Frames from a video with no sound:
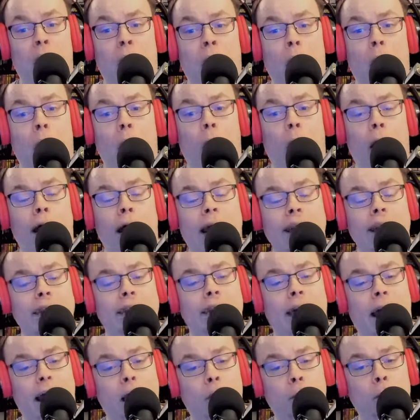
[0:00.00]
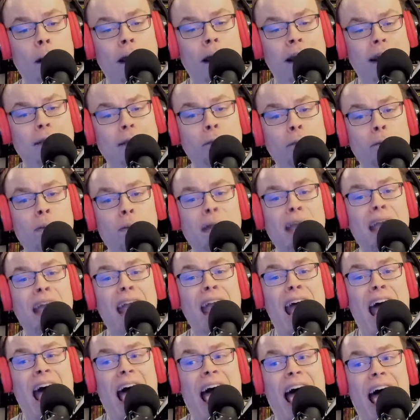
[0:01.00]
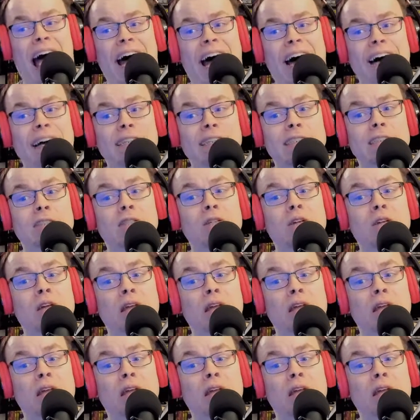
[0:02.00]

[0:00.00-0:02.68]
on Dynamite as